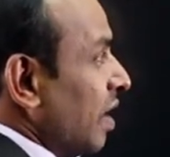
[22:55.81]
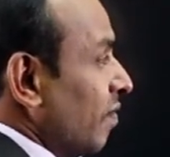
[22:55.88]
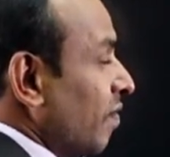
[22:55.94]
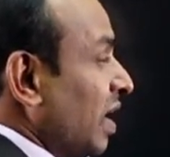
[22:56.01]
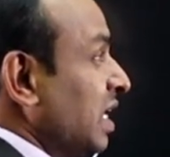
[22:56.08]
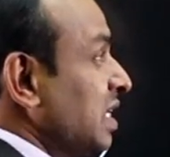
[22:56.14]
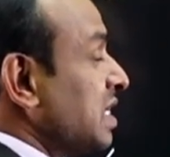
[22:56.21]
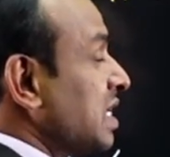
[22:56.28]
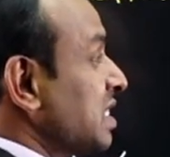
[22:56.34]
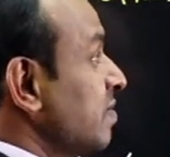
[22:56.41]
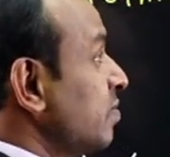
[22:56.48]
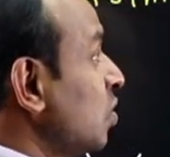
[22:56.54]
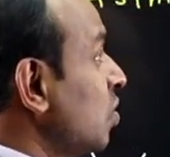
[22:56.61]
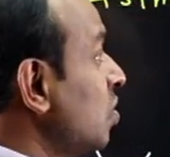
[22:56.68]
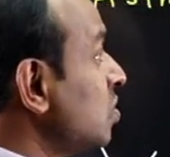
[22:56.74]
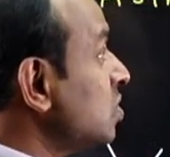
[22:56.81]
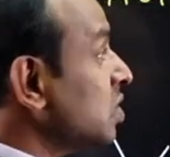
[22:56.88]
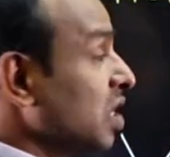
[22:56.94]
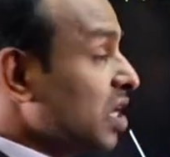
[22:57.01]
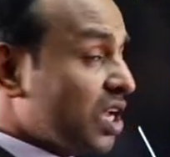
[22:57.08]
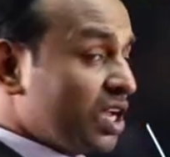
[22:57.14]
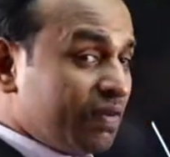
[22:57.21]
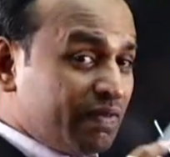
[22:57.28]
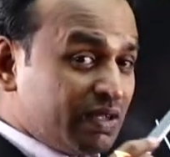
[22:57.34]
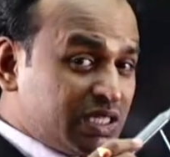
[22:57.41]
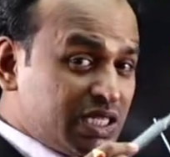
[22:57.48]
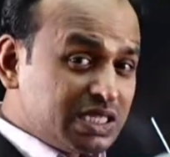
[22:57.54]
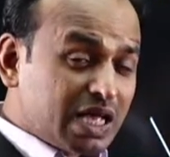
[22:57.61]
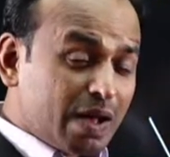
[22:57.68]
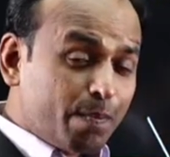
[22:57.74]
What is asymptotes?
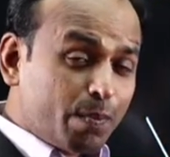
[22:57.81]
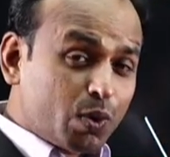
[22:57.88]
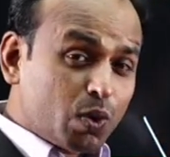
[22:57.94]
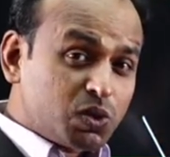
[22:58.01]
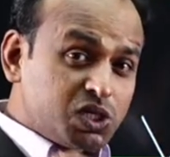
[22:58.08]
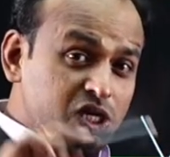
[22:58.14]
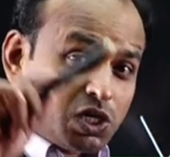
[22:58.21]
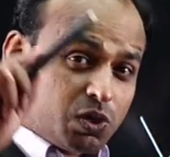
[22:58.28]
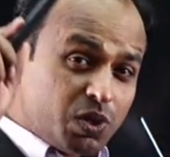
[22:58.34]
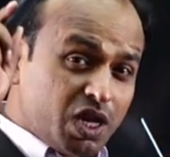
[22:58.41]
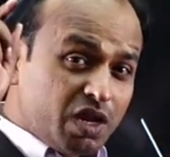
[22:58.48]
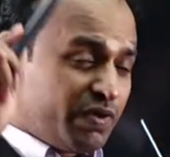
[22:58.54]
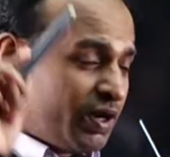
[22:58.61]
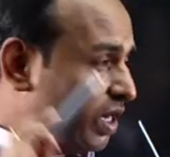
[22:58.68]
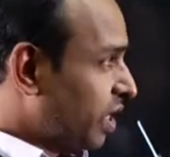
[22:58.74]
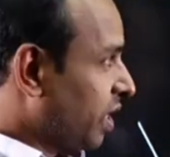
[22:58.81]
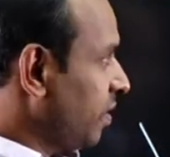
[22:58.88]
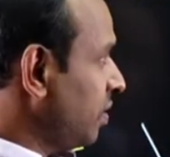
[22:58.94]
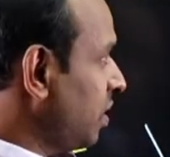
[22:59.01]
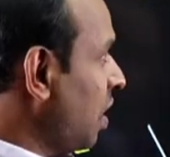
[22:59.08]
Which is approaching to the infinity.